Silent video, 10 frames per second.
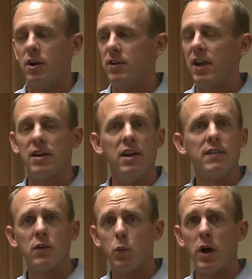
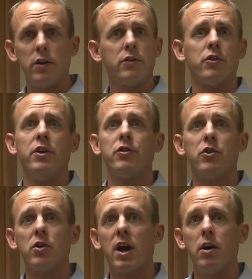techniques as well as
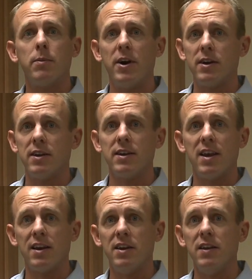traditional chiropractic
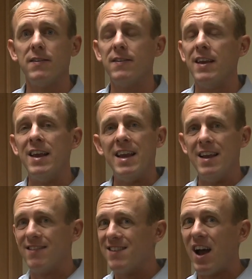techniques.
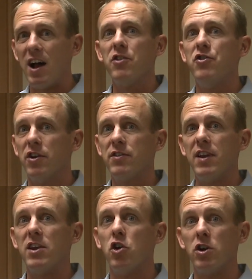It's not
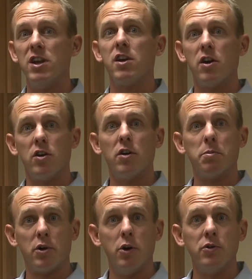just a cookie cutter
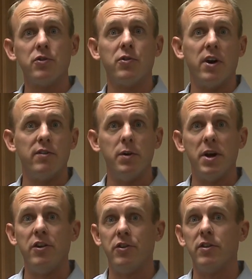approach for every
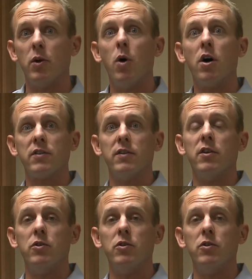patient that walks in the